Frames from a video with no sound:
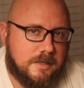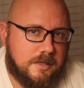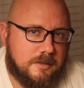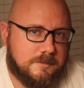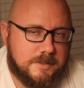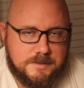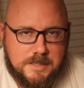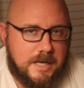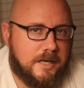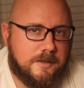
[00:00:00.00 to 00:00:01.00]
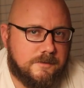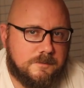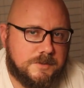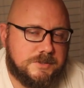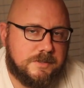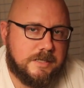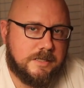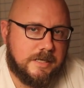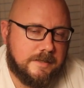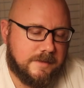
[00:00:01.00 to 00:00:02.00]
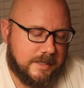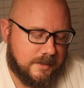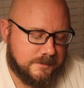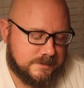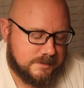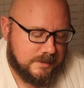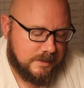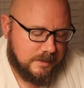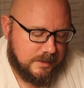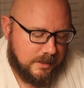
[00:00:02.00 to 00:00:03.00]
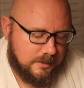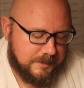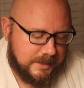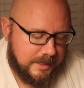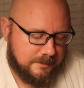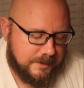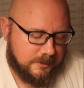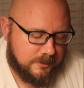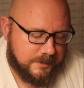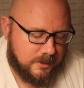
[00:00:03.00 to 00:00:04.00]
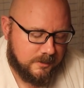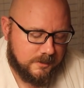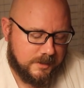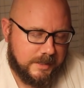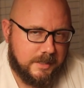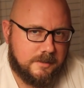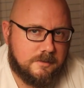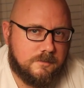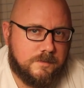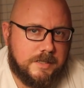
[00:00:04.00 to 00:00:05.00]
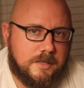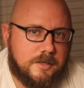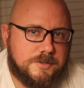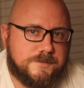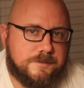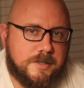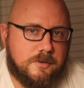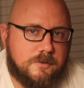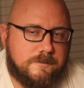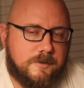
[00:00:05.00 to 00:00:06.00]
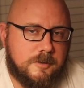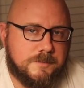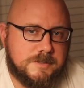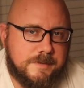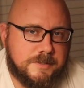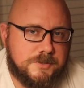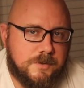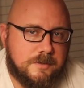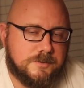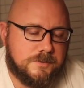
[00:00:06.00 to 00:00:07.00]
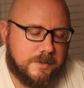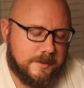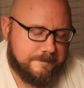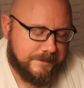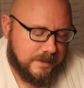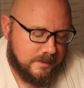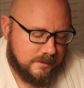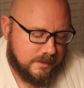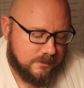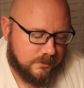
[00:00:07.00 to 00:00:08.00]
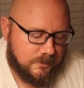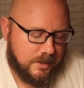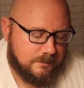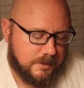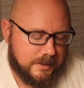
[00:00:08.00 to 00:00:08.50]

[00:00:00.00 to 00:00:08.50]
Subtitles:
is higher than what you'll get in anything else. It can be a little bit harder to get. We get ours from a local farm that's about 2 hours away. They do a great